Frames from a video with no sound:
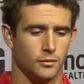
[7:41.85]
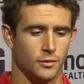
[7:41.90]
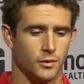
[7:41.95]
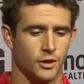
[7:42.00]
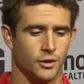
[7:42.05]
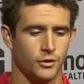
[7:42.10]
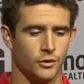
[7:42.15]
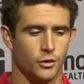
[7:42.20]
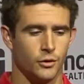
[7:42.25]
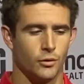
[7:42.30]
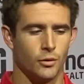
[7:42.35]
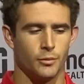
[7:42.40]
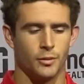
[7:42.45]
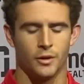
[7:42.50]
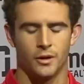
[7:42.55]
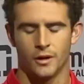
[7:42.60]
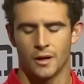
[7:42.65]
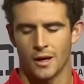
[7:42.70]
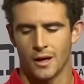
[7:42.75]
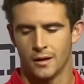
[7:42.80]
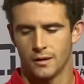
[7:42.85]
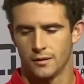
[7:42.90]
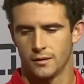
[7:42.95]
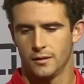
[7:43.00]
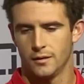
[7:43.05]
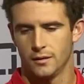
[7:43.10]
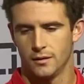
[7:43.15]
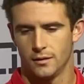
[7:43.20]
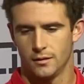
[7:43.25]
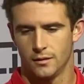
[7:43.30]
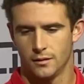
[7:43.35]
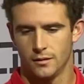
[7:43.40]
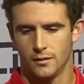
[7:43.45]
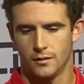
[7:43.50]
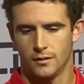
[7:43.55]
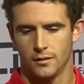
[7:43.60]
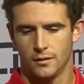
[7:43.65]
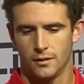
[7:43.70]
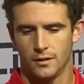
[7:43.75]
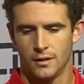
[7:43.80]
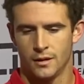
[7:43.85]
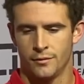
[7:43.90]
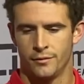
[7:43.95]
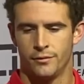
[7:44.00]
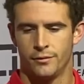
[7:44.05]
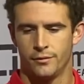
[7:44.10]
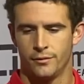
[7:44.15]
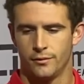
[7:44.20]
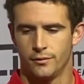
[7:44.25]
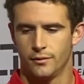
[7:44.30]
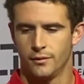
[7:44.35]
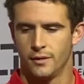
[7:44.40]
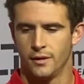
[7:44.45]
then do it. But not if